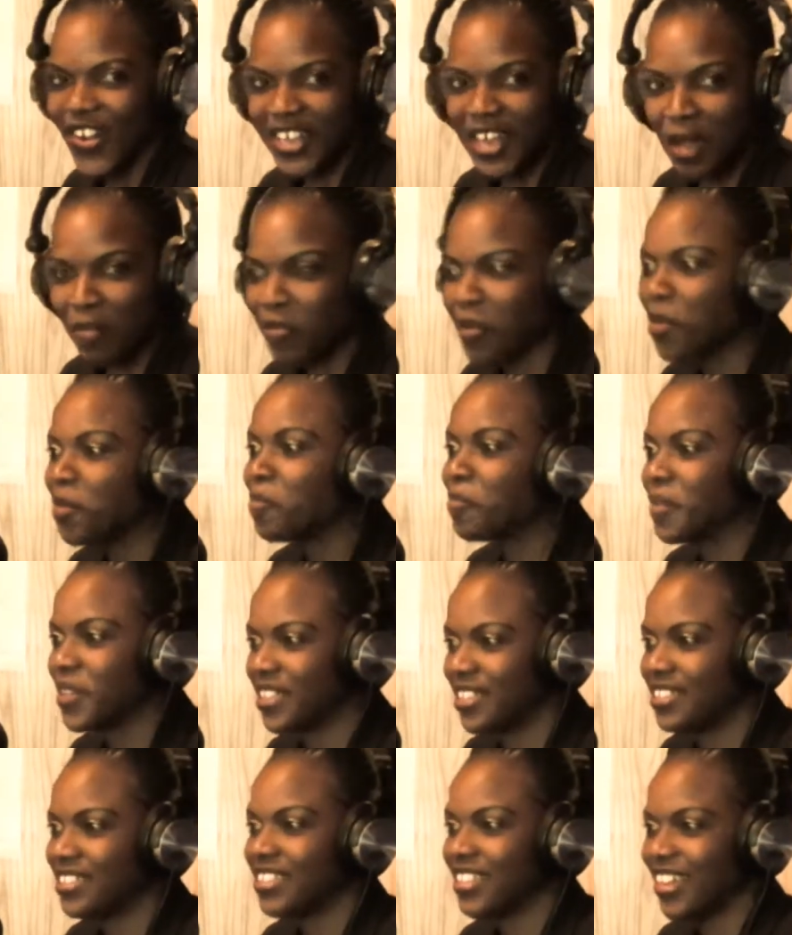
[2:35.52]
On a
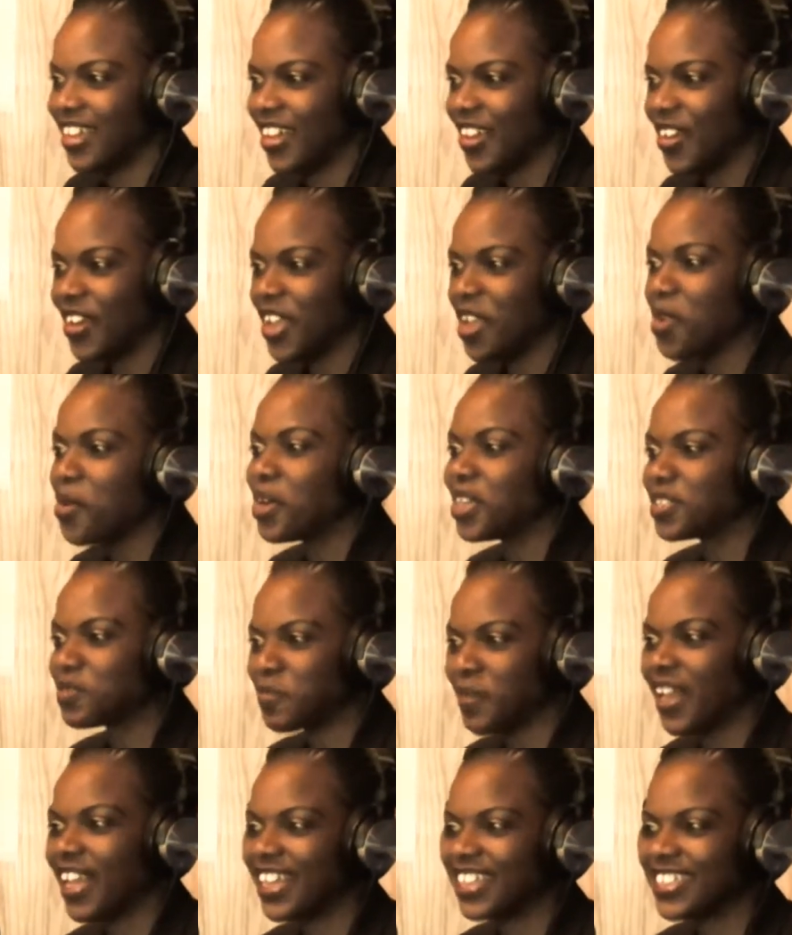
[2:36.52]
pulpit. He was
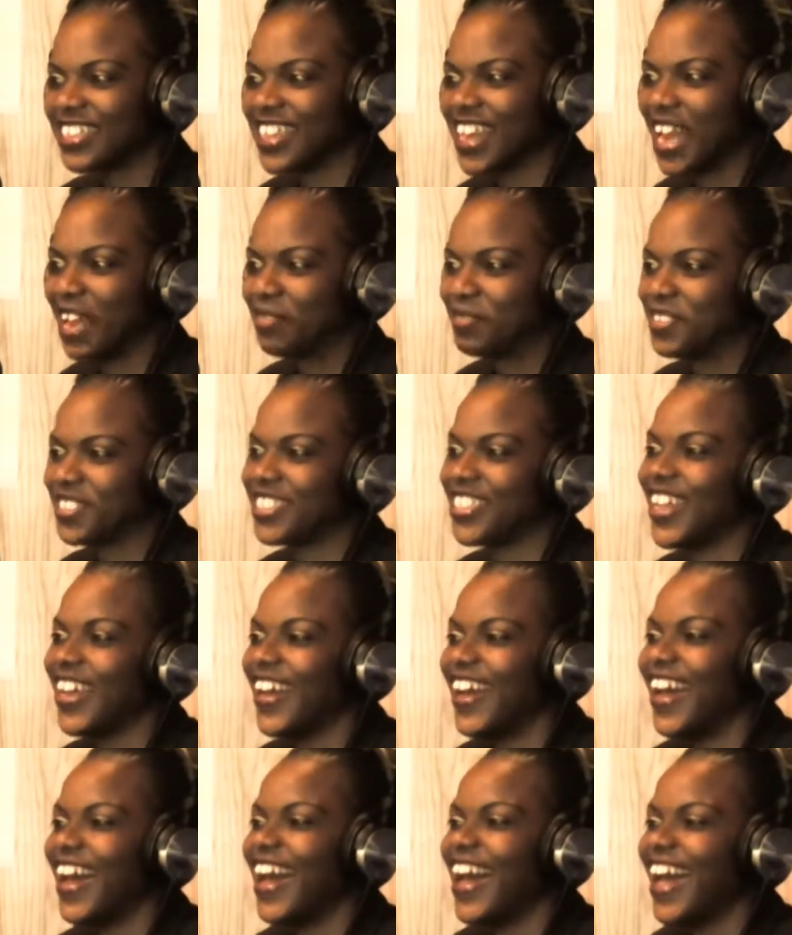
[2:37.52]
playing drums.
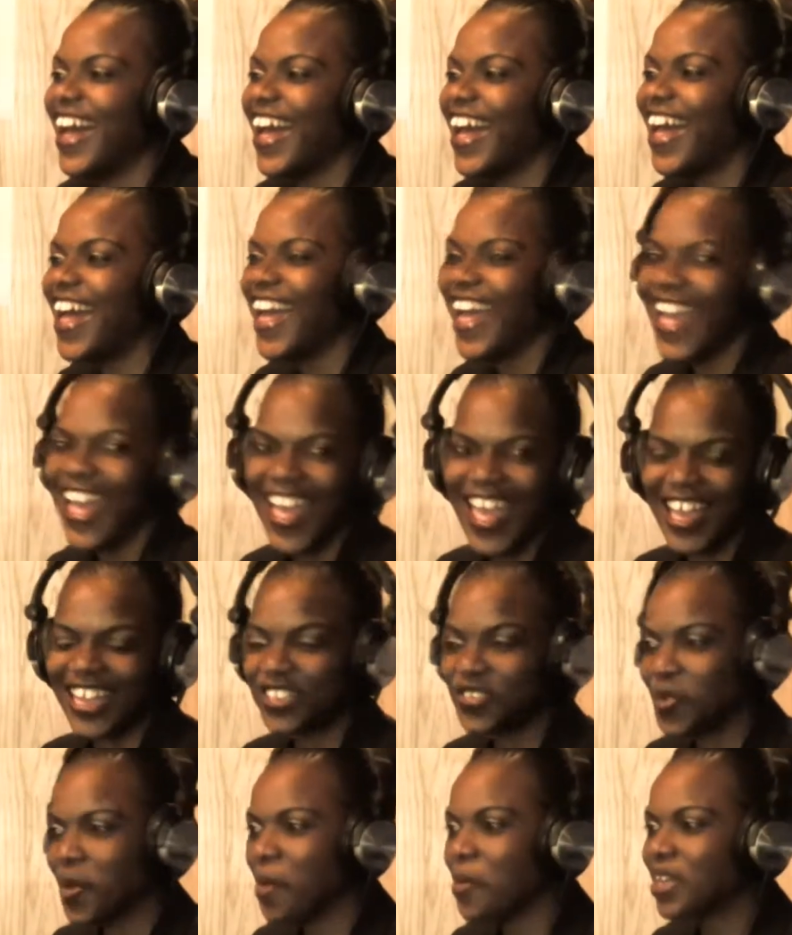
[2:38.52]

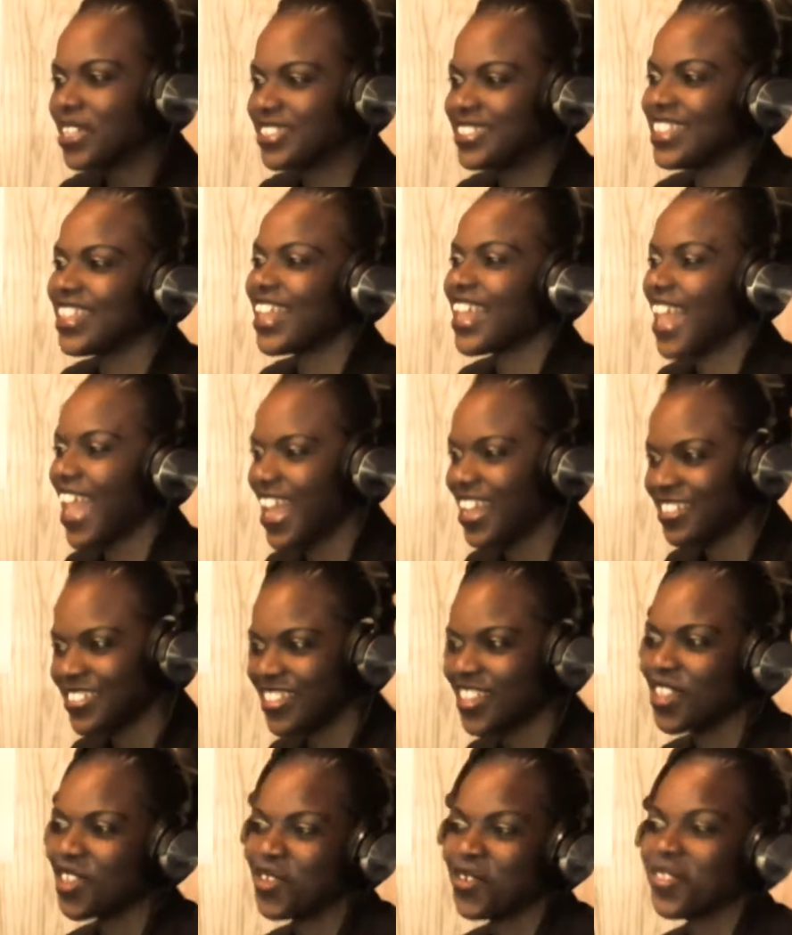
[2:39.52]
And we were singing as
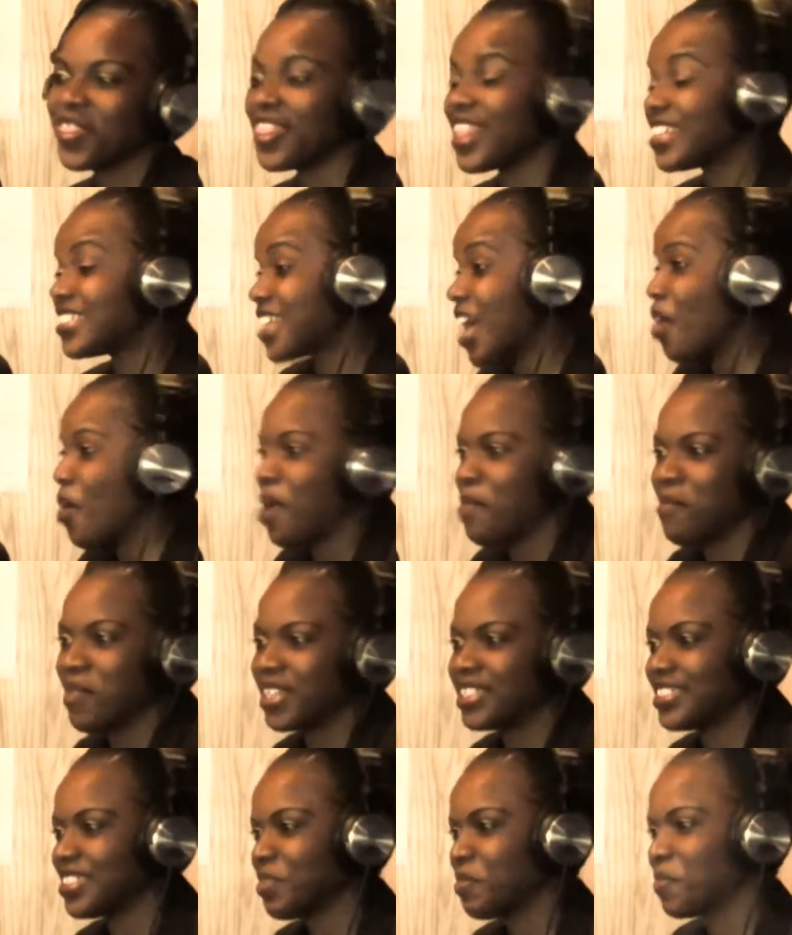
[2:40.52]
the youth. That's how I
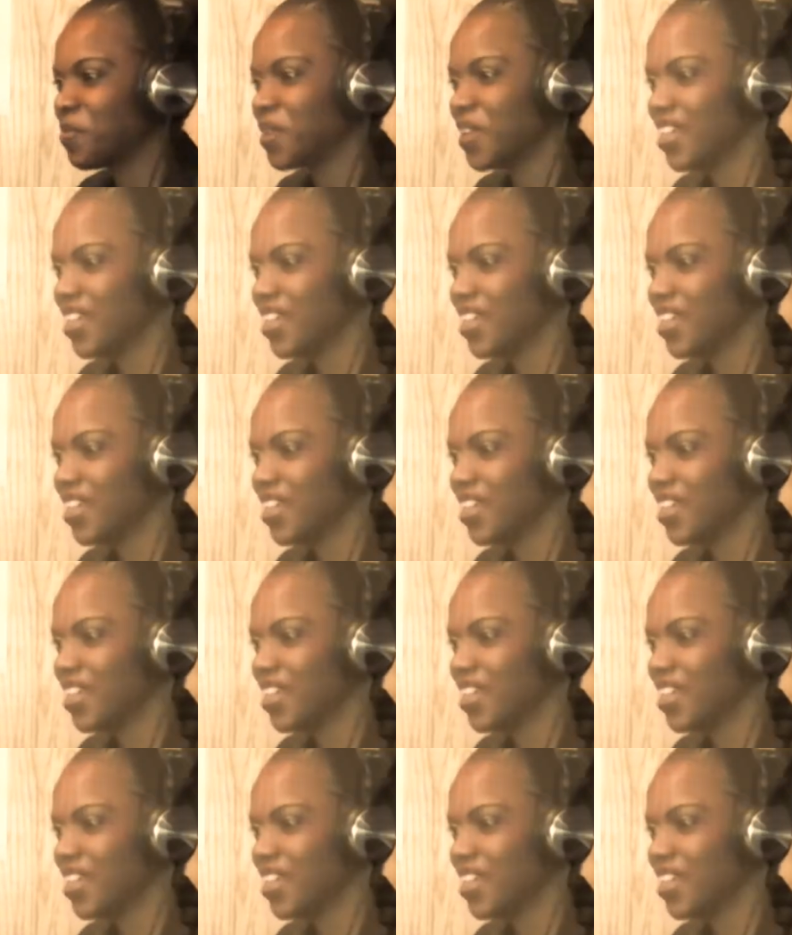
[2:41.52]
met him.